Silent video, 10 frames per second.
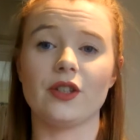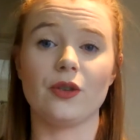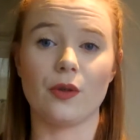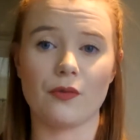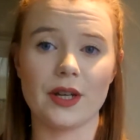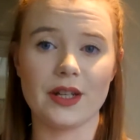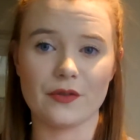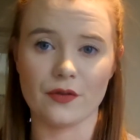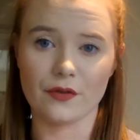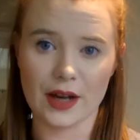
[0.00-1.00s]
do 3
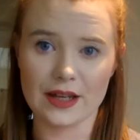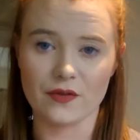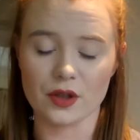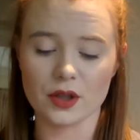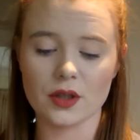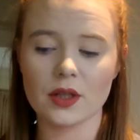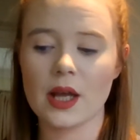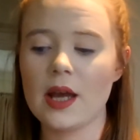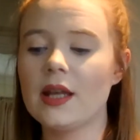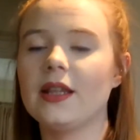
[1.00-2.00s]
different flavours.
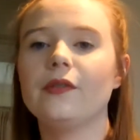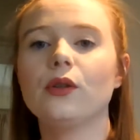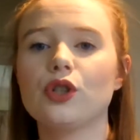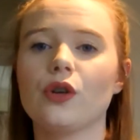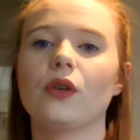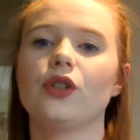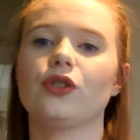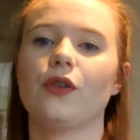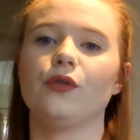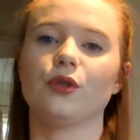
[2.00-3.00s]
They're all chocolate
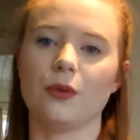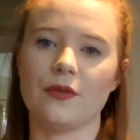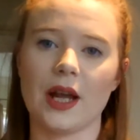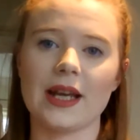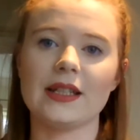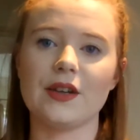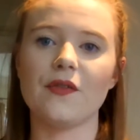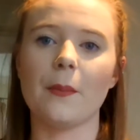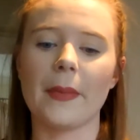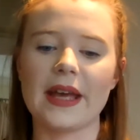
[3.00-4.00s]
truffles with like a
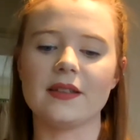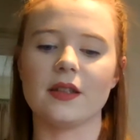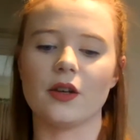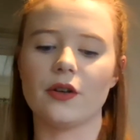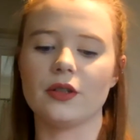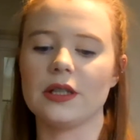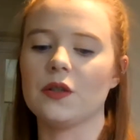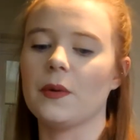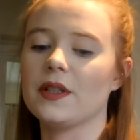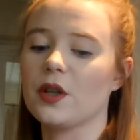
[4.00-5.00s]
different base that goes
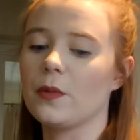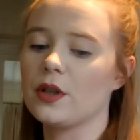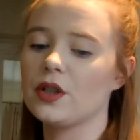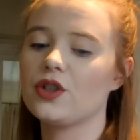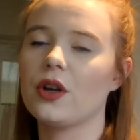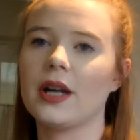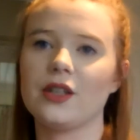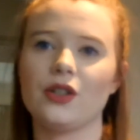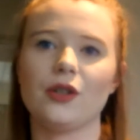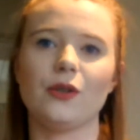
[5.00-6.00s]
into it. So we're going to try
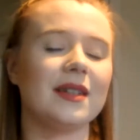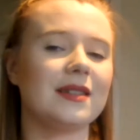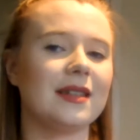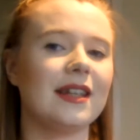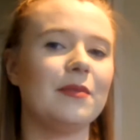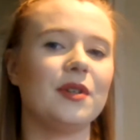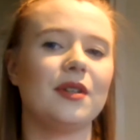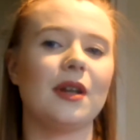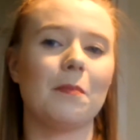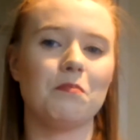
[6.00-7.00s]
do
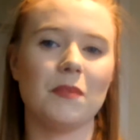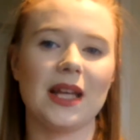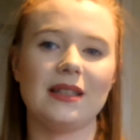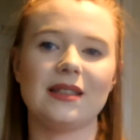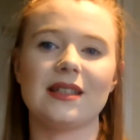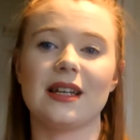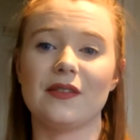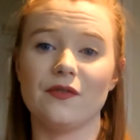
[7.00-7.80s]
cinnamon, mint and